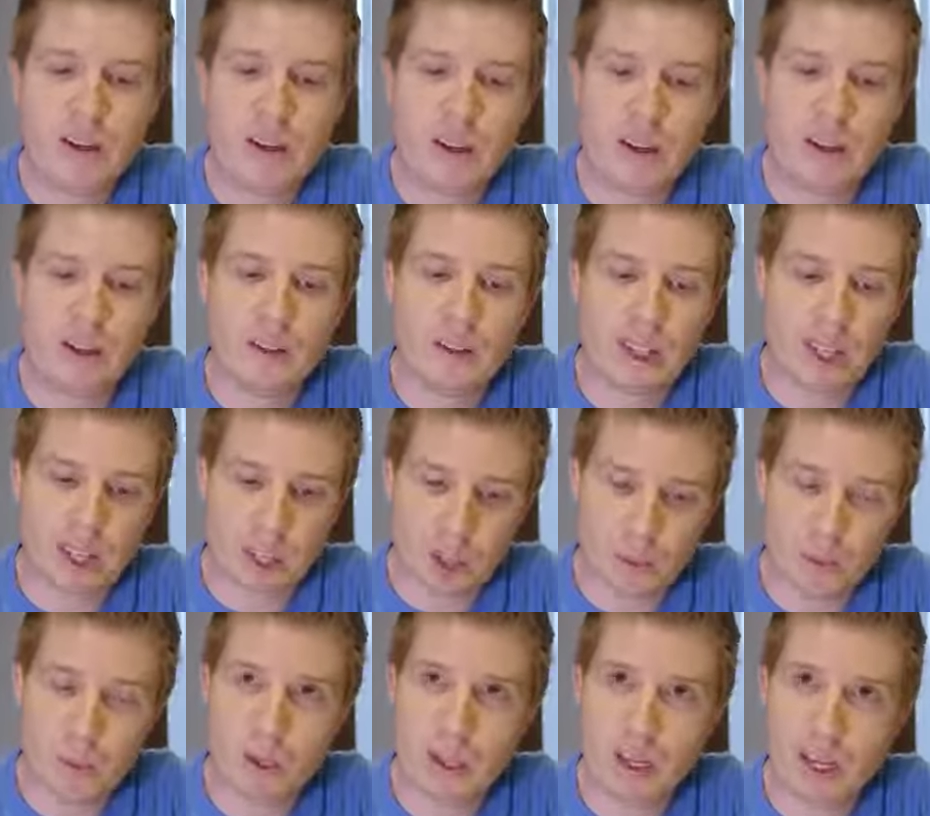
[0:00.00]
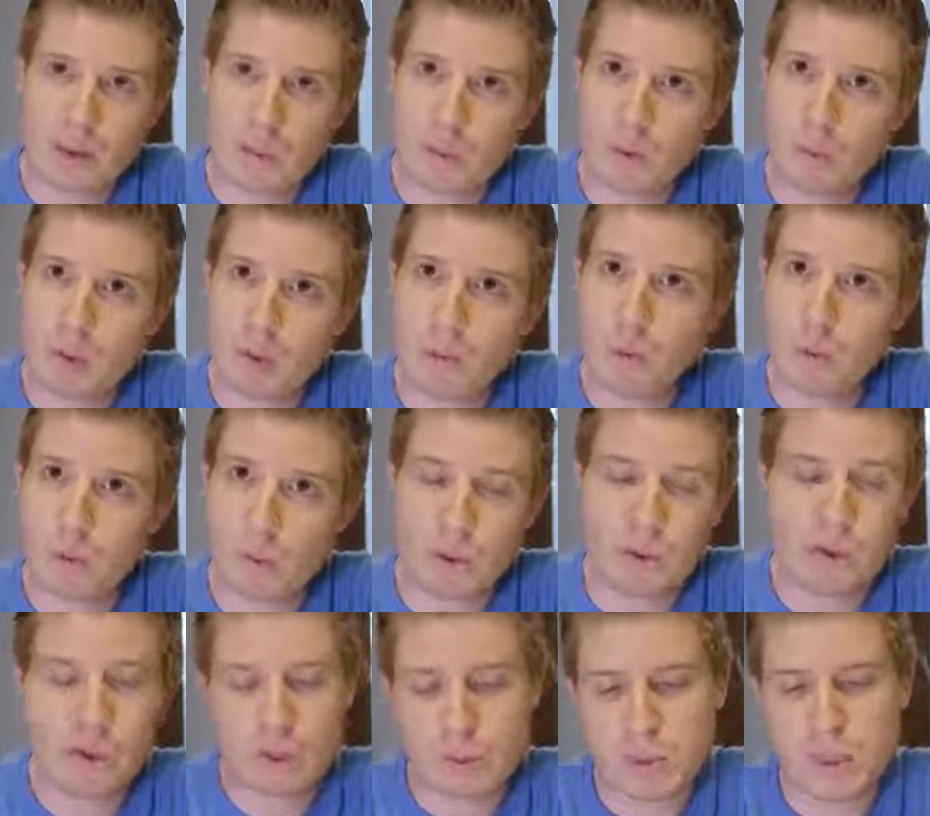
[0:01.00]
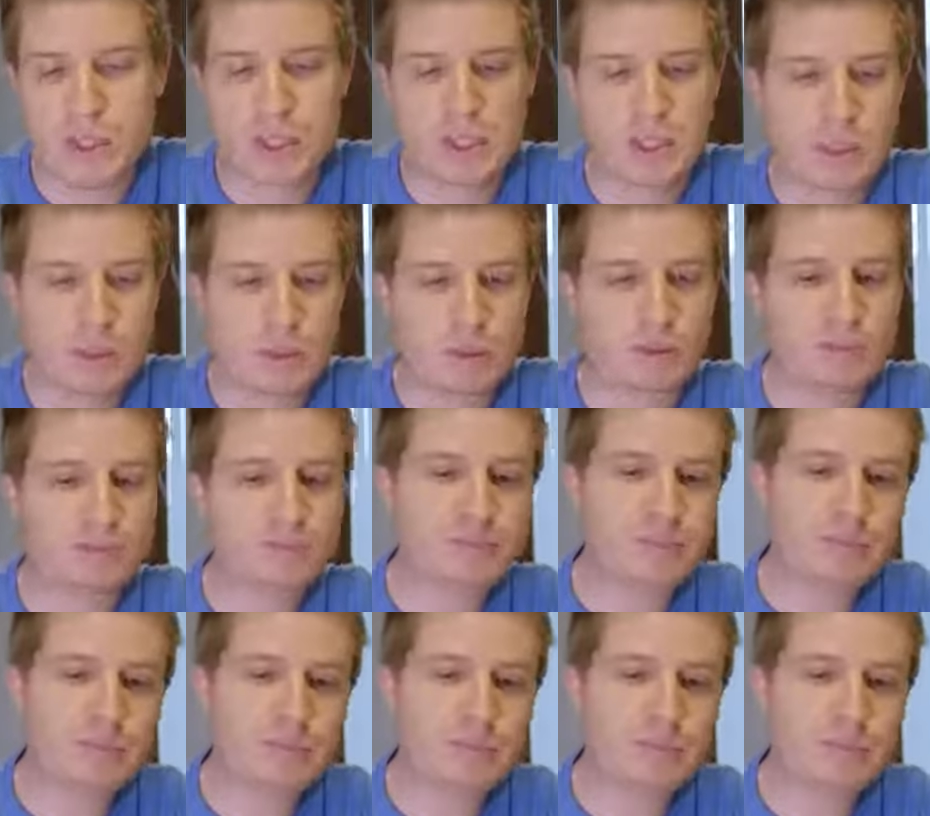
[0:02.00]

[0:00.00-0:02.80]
They can communicate with people more anonymously and so on.